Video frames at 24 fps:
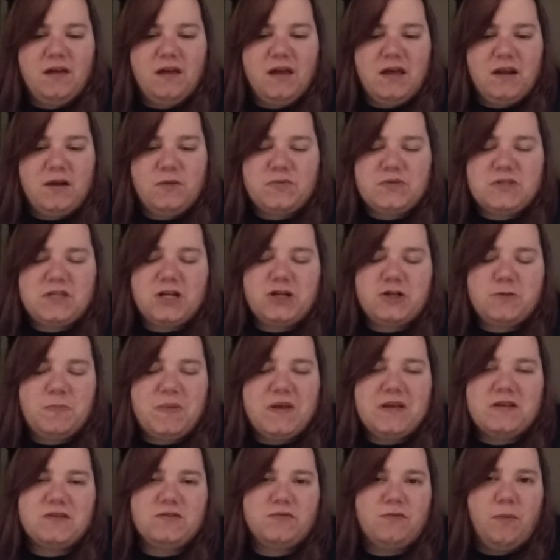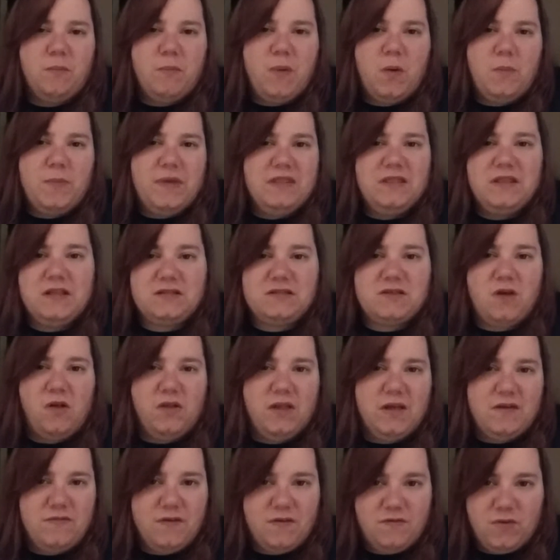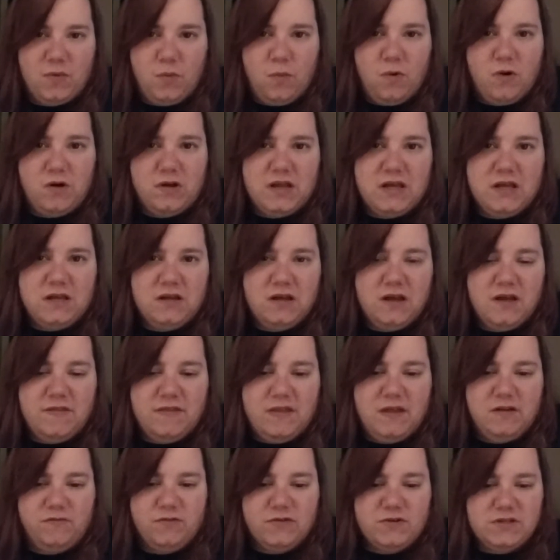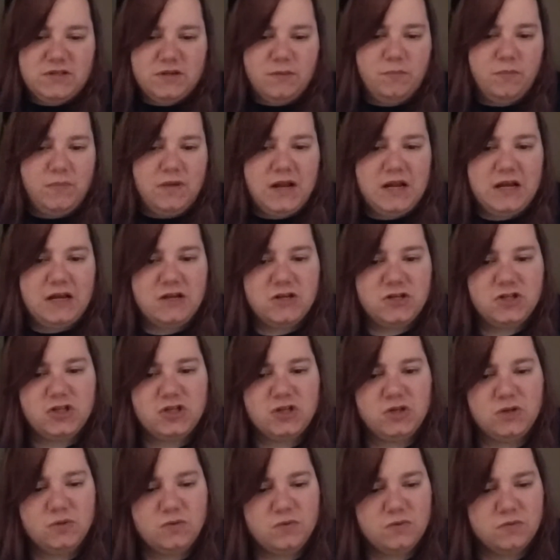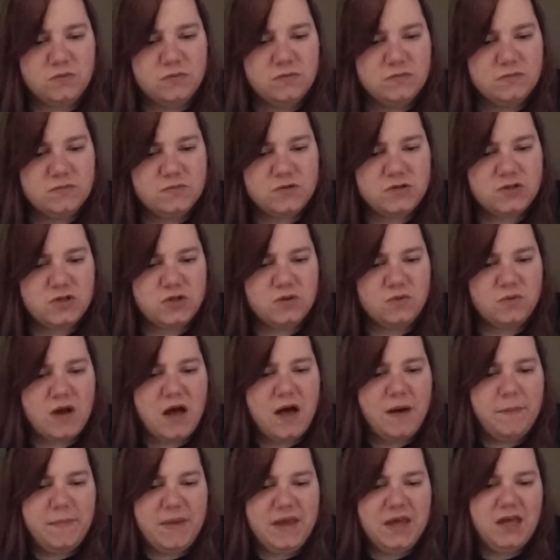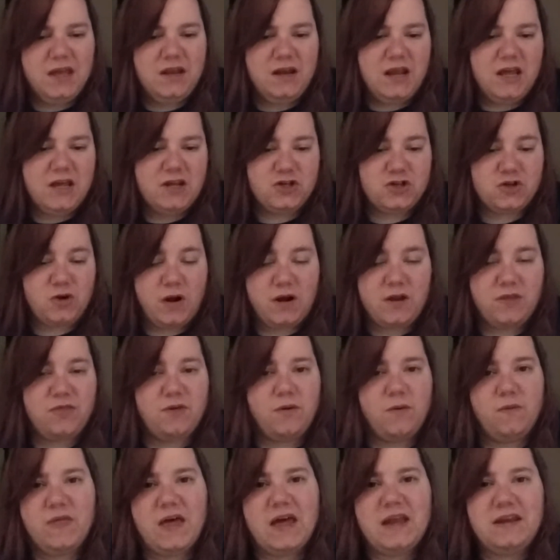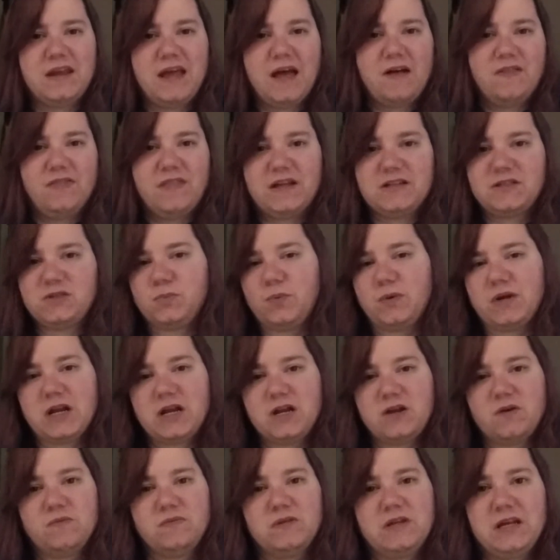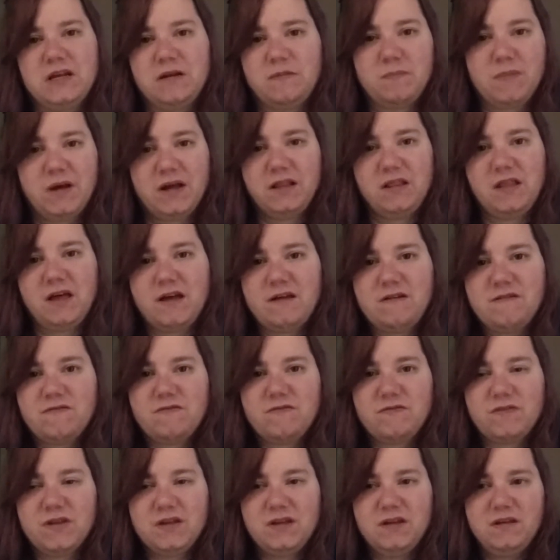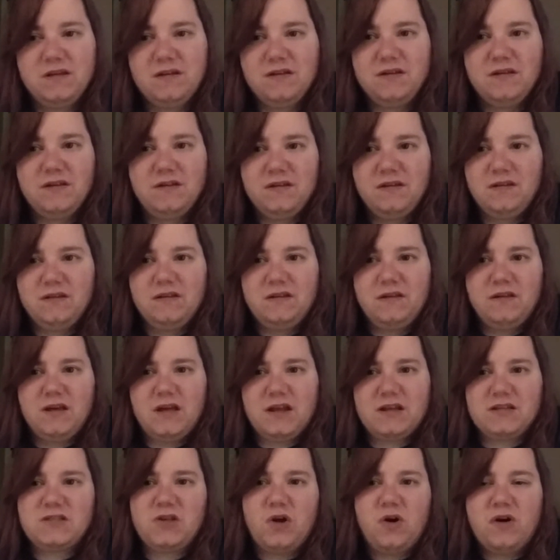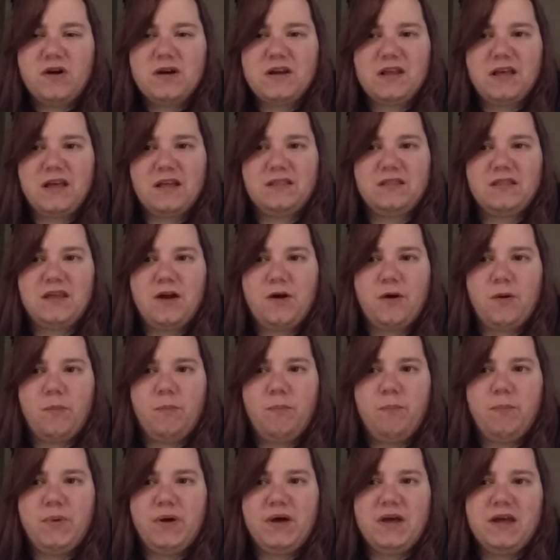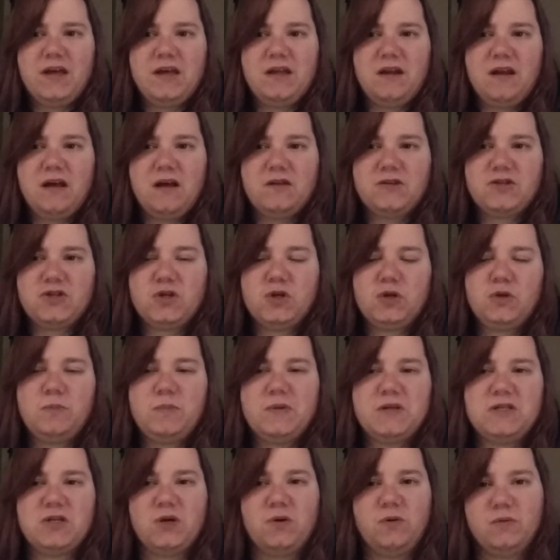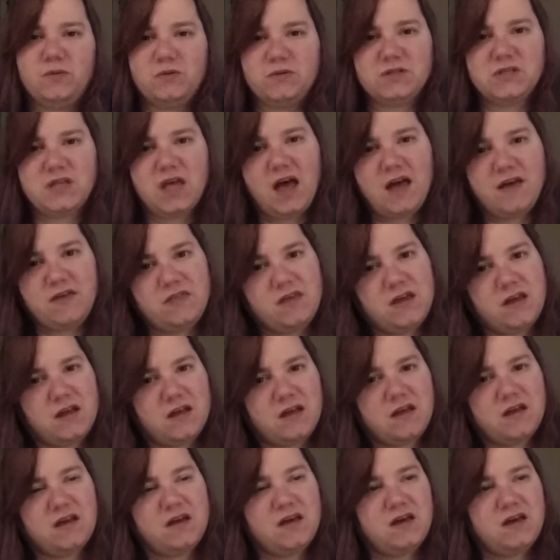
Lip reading: And it was such a peaceful moment, and that's all I've ever wanted. And then for somebody to come in and try to throw that down, that's what I don't need in my life. And it's hard to get there, but truth be told, I think